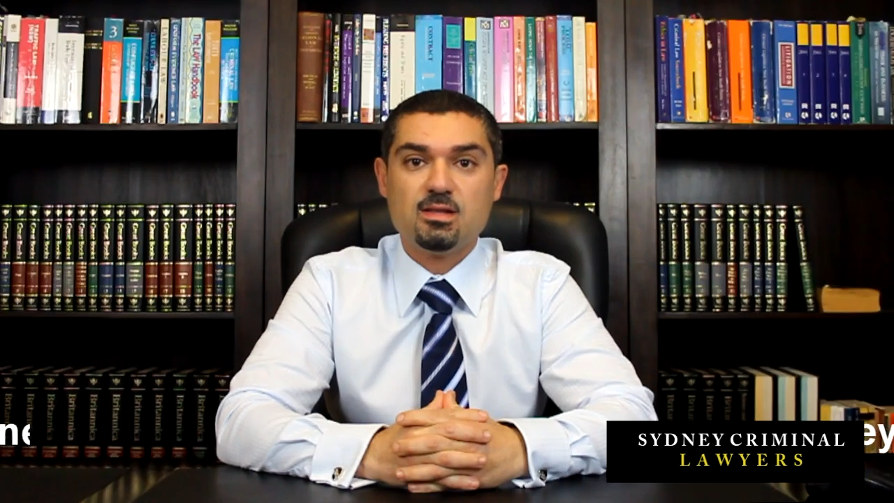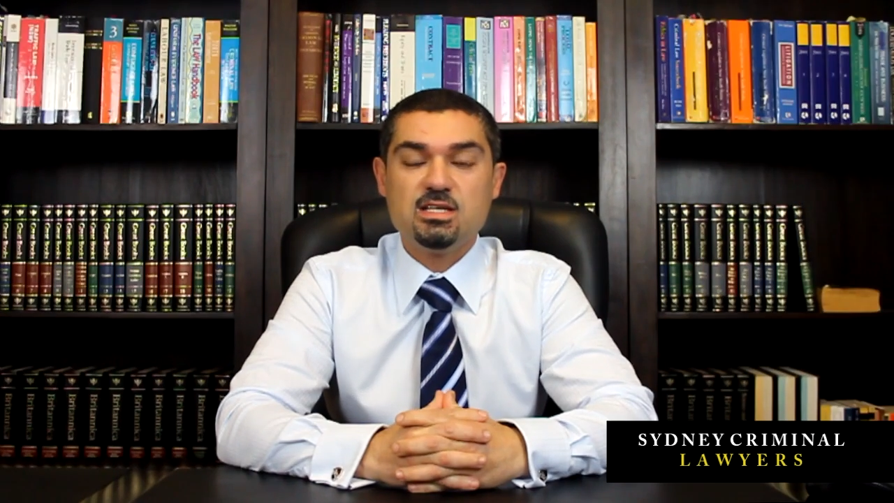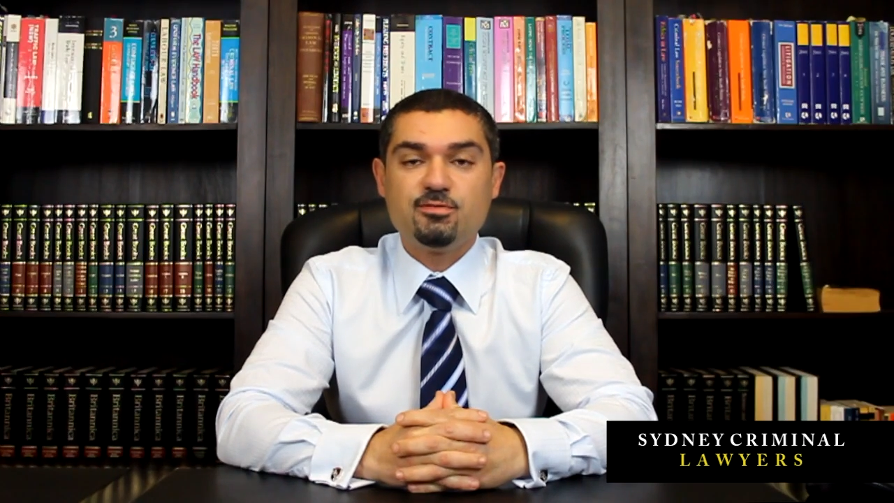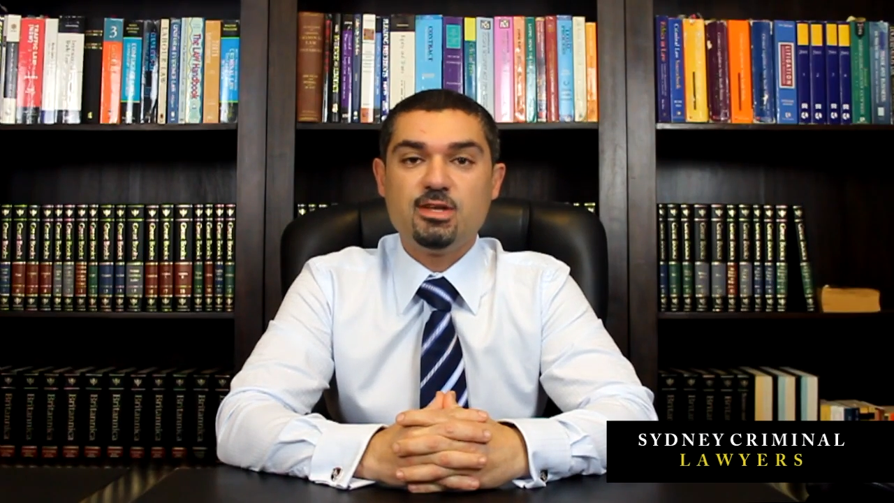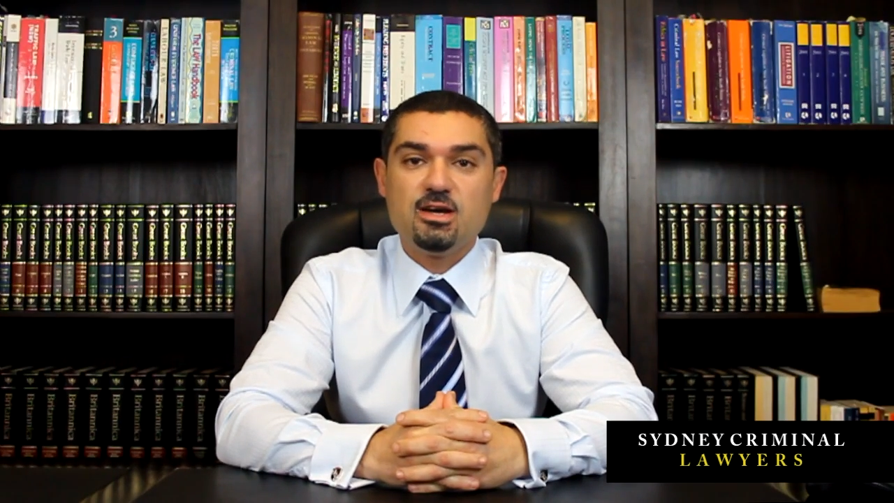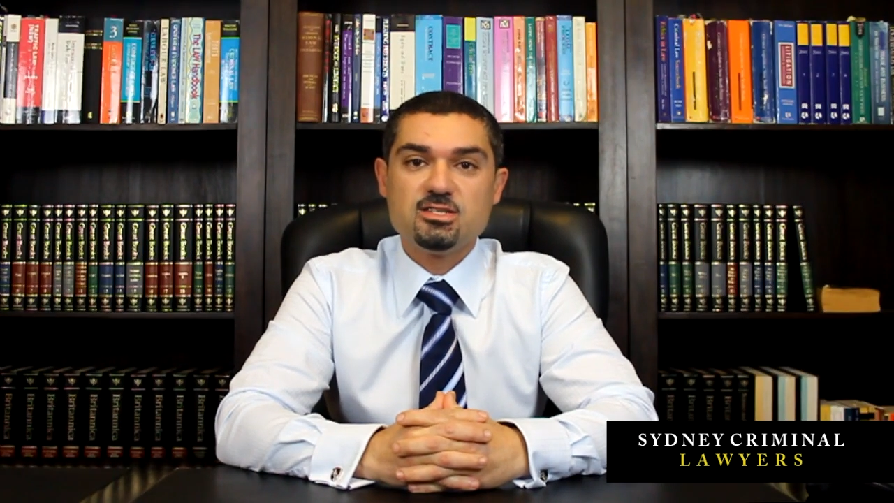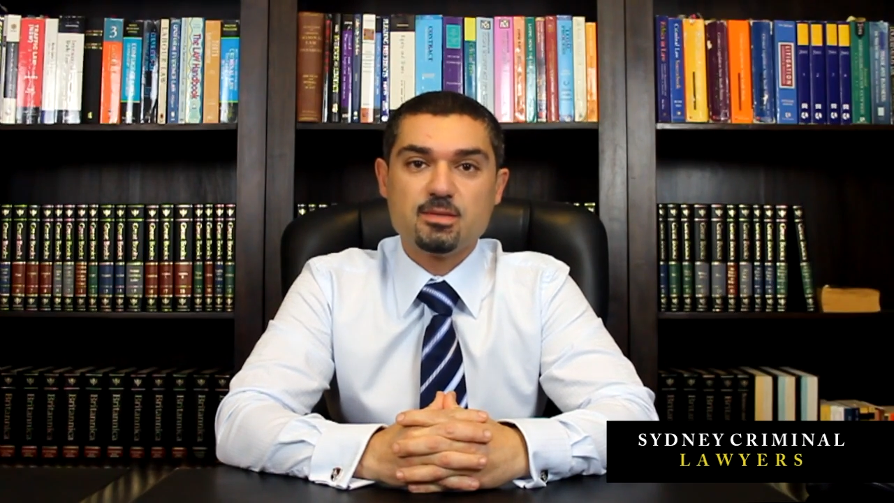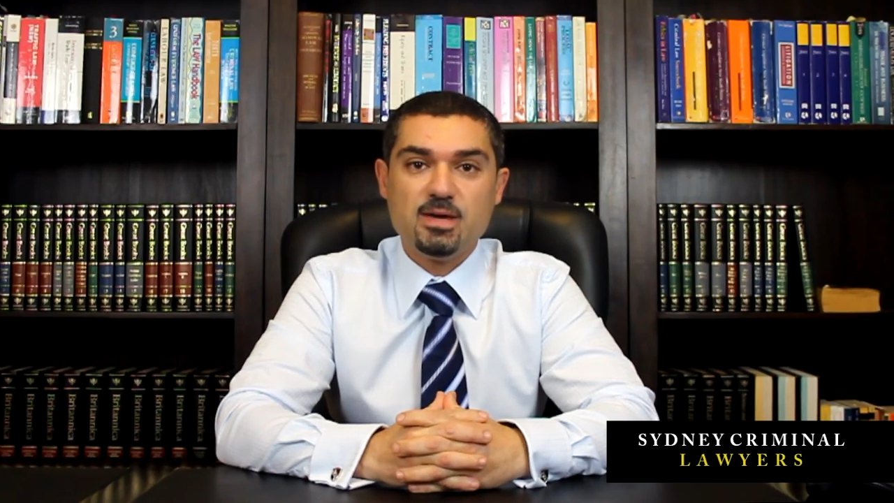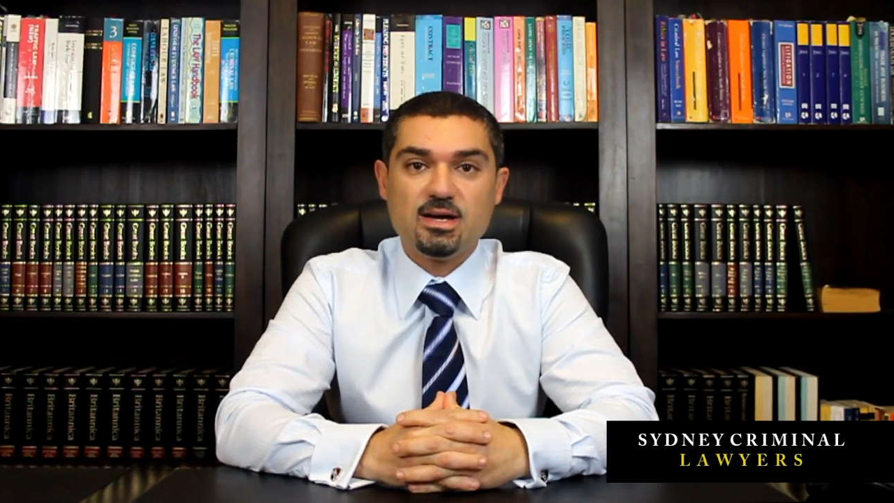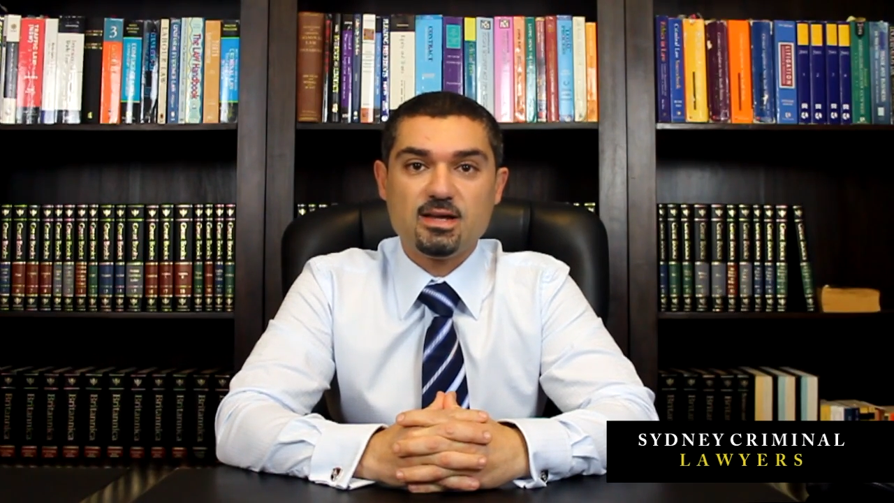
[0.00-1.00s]
This video is
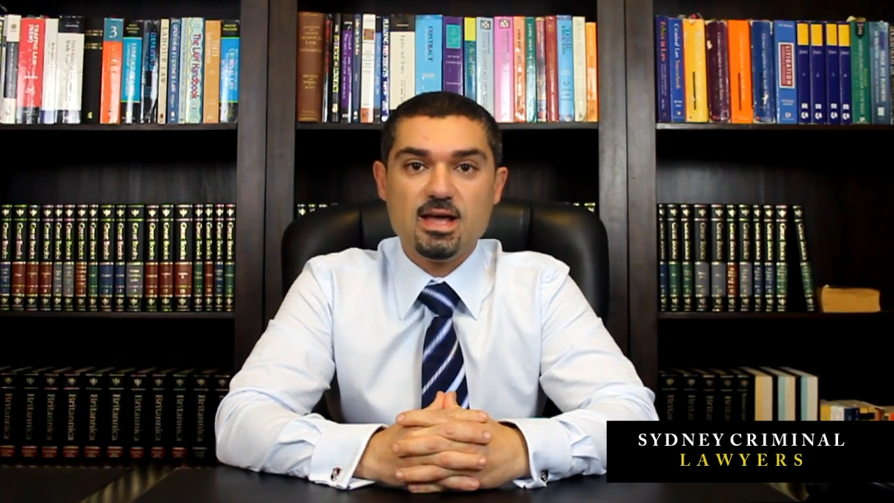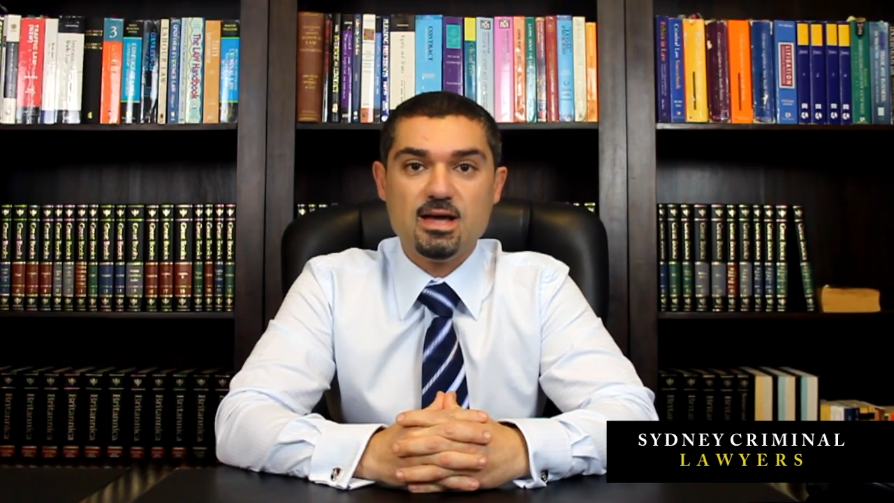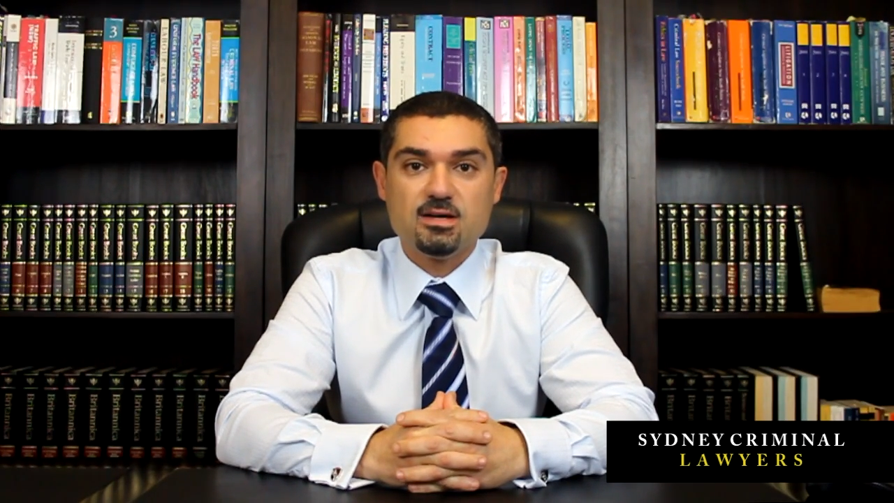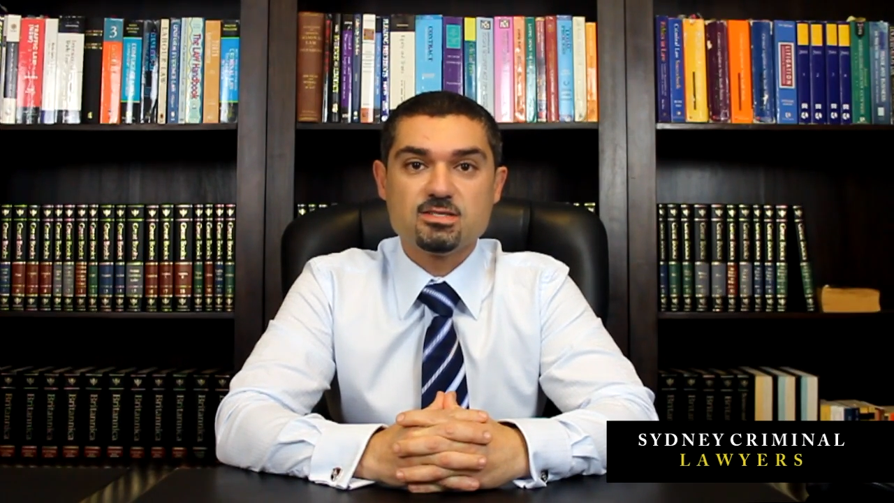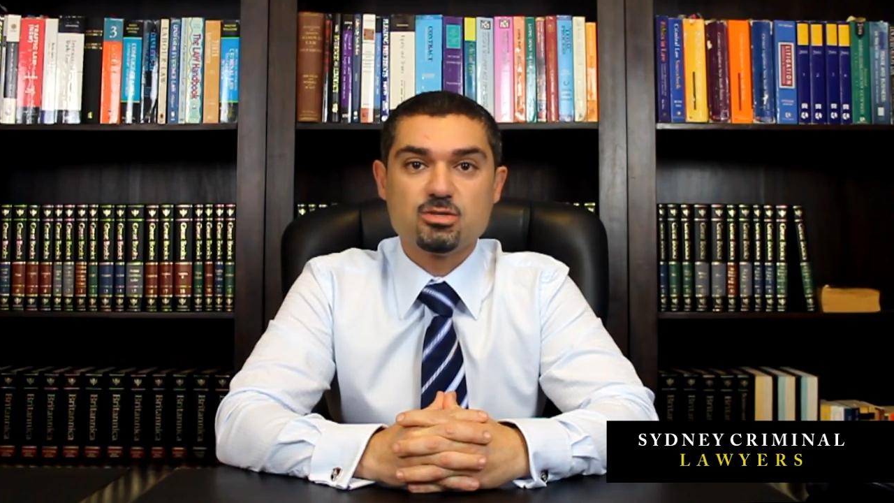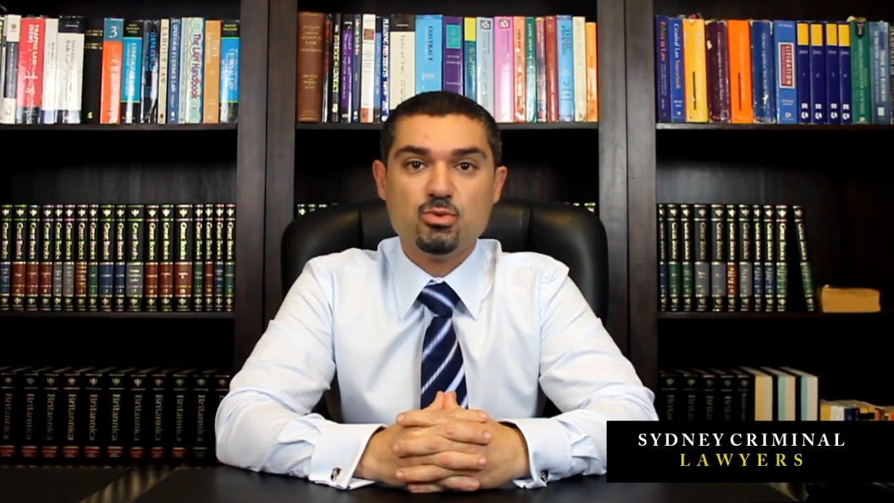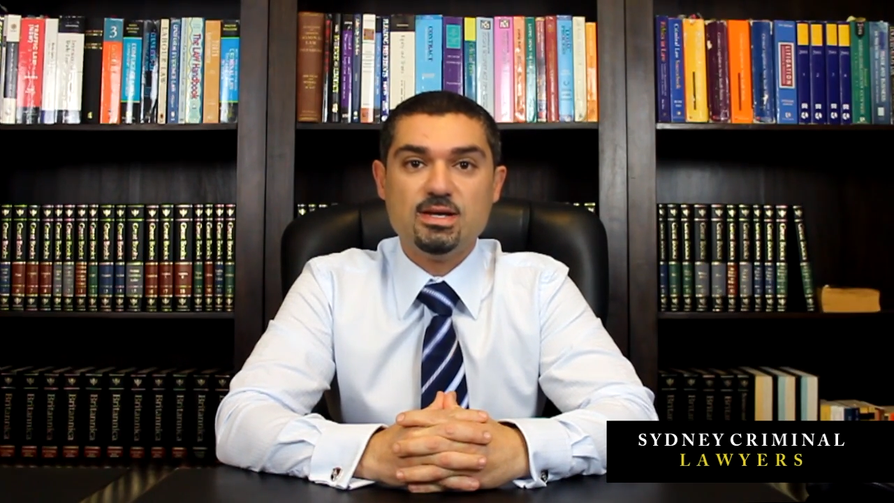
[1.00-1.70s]
about how to